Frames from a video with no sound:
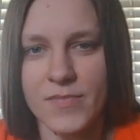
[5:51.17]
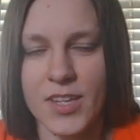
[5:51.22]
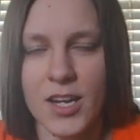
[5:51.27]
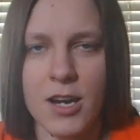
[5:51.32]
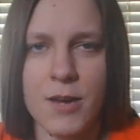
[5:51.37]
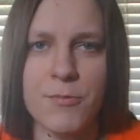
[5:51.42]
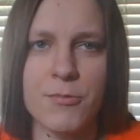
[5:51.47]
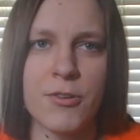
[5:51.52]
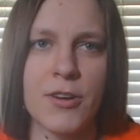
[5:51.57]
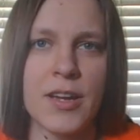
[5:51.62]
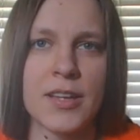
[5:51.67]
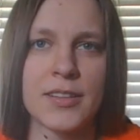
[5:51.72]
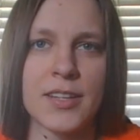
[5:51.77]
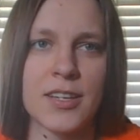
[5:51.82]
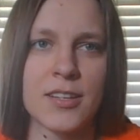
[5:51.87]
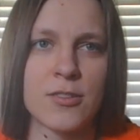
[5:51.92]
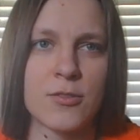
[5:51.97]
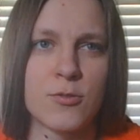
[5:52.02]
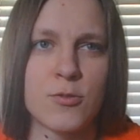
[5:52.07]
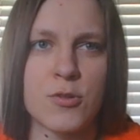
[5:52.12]
upgrade, like,
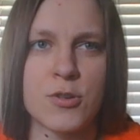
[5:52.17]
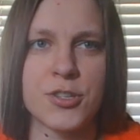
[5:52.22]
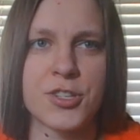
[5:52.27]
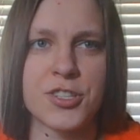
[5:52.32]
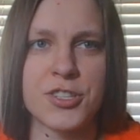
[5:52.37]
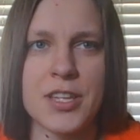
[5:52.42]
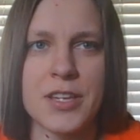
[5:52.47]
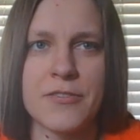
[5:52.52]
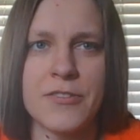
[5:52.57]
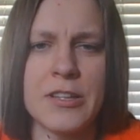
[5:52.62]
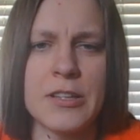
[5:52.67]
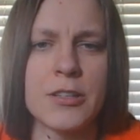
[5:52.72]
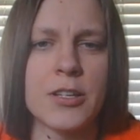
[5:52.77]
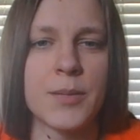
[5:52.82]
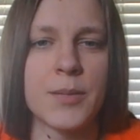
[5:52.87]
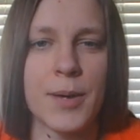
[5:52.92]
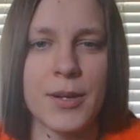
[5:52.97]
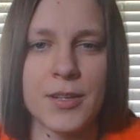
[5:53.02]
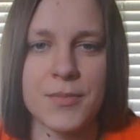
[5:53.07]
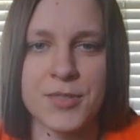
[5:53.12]
you know, or just like feel
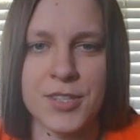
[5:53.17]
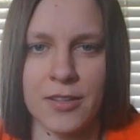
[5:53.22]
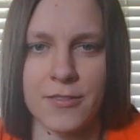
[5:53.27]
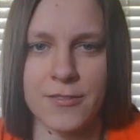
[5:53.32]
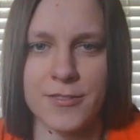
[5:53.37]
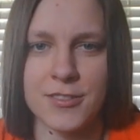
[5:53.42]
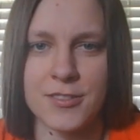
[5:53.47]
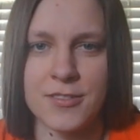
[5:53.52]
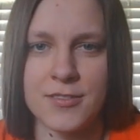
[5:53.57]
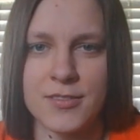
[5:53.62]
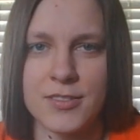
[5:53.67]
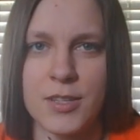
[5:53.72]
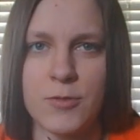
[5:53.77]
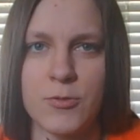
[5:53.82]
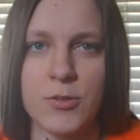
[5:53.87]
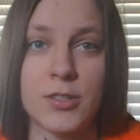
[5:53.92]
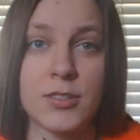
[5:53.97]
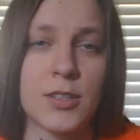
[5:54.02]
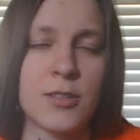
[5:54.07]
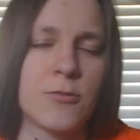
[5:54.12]
good about themselves. They
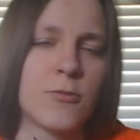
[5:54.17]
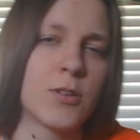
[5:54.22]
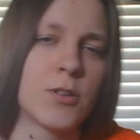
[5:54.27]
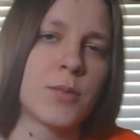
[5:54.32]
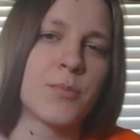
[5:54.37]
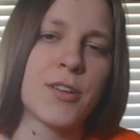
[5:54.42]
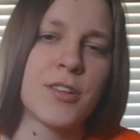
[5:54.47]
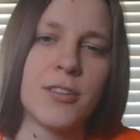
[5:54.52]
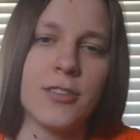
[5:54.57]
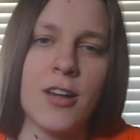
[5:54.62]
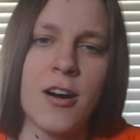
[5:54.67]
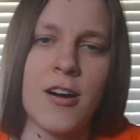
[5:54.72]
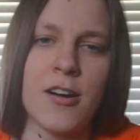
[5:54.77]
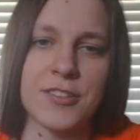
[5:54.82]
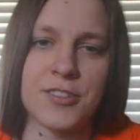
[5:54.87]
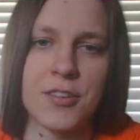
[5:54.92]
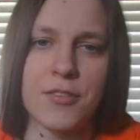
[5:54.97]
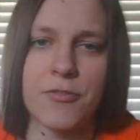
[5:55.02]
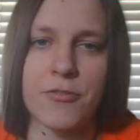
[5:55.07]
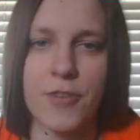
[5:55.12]
want to break the
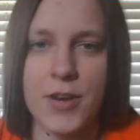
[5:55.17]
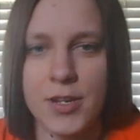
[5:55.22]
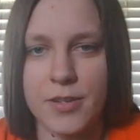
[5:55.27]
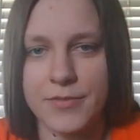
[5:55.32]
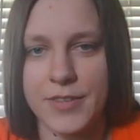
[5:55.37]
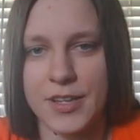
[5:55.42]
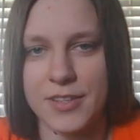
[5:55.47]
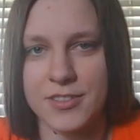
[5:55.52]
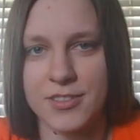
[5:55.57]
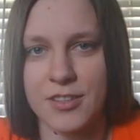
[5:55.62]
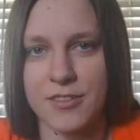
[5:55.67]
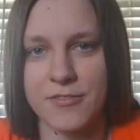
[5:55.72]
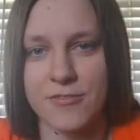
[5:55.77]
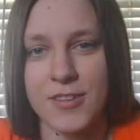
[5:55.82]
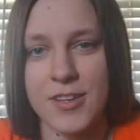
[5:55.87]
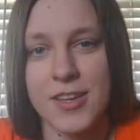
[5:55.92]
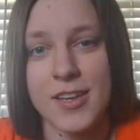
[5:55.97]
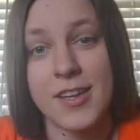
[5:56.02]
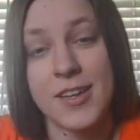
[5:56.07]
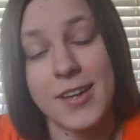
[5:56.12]
laws. They're afraid of that stuff.
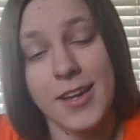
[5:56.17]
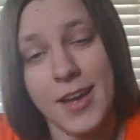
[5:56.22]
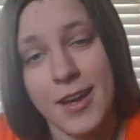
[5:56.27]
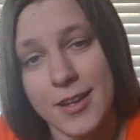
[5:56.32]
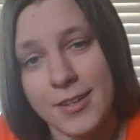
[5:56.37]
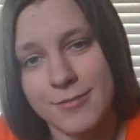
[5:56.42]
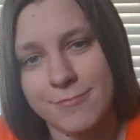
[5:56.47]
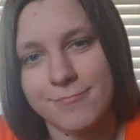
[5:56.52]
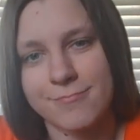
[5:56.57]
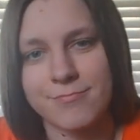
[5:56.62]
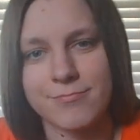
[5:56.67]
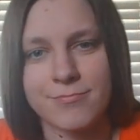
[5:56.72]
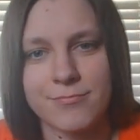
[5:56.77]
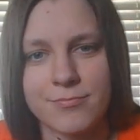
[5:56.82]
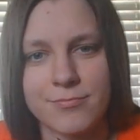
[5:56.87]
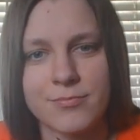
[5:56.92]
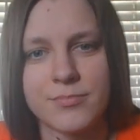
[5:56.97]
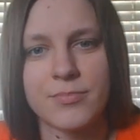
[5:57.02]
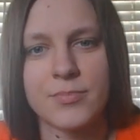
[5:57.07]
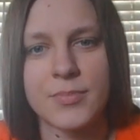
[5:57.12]
And
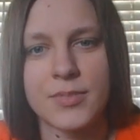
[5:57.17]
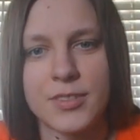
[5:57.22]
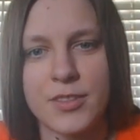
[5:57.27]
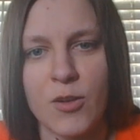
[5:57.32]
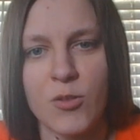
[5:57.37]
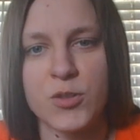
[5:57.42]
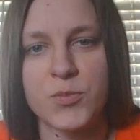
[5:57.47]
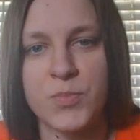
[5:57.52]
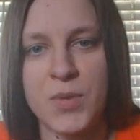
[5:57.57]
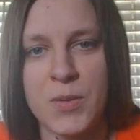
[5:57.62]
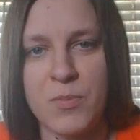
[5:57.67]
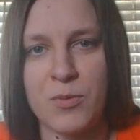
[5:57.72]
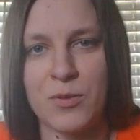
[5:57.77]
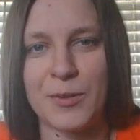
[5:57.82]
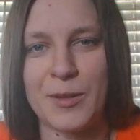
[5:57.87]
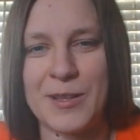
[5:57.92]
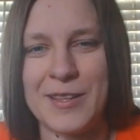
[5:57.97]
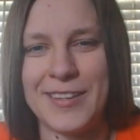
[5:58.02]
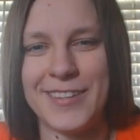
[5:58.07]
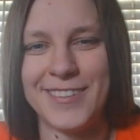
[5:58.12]
those
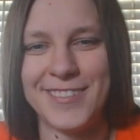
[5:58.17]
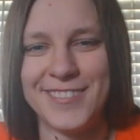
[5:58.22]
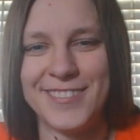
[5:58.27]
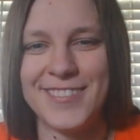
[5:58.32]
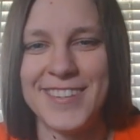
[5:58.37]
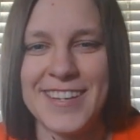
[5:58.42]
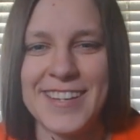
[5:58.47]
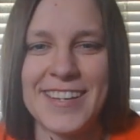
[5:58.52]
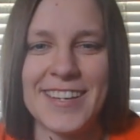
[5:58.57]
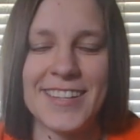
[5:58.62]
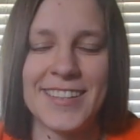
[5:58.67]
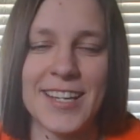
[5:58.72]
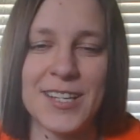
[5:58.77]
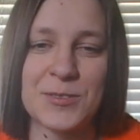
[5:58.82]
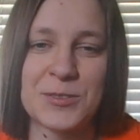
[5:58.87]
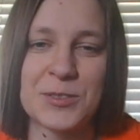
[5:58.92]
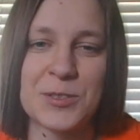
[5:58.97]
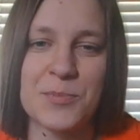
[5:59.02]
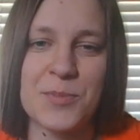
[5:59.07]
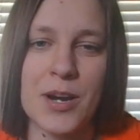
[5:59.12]
people, that's
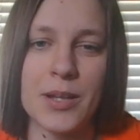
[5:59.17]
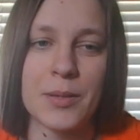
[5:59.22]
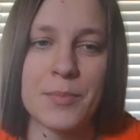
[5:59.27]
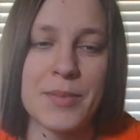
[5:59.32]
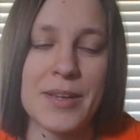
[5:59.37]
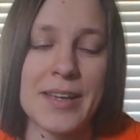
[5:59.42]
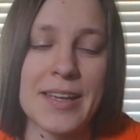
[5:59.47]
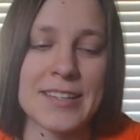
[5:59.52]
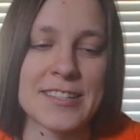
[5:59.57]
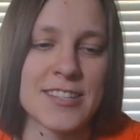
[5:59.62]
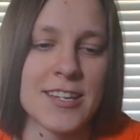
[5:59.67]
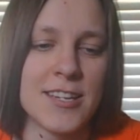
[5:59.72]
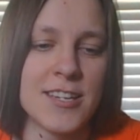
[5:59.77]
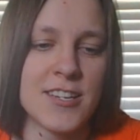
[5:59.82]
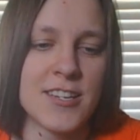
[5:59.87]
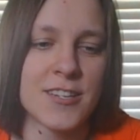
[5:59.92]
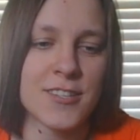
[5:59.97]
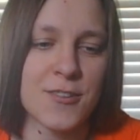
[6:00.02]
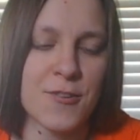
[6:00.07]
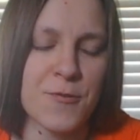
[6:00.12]
where the problem begins.
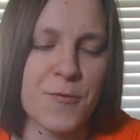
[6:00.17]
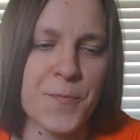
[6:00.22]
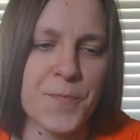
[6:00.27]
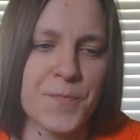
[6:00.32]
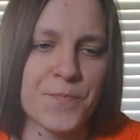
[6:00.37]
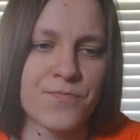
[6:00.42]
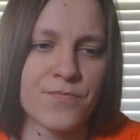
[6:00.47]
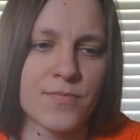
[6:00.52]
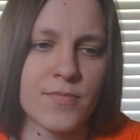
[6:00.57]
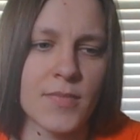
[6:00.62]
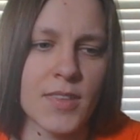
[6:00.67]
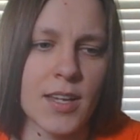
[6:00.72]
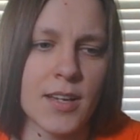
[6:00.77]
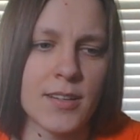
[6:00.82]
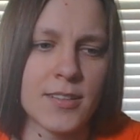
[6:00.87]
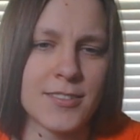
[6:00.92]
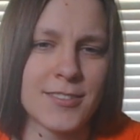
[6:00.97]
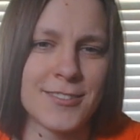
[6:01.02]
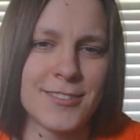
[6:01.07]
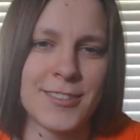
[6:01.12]
So,
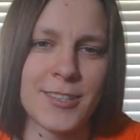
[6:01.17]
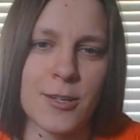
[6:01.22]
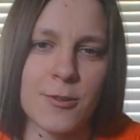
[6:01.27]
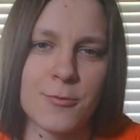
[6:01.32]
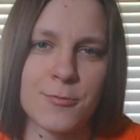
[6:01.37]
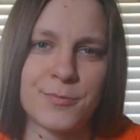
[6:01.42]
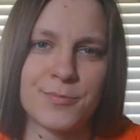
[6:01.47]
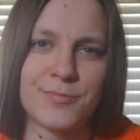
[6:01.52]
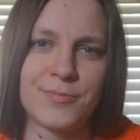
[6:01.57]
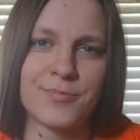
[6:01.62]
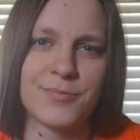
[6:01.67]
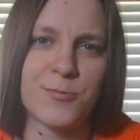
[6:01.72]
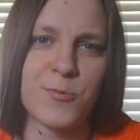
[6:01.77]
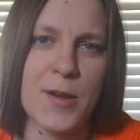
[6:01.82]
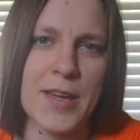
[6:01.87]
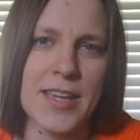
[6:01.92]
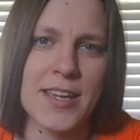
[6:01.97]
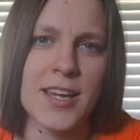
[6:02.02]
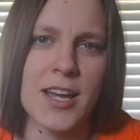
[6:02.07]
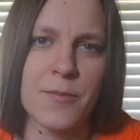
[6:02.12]
you know,
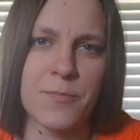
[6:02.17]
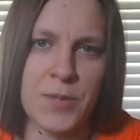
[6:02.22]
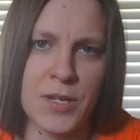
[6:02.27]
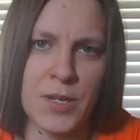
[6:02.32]
waking up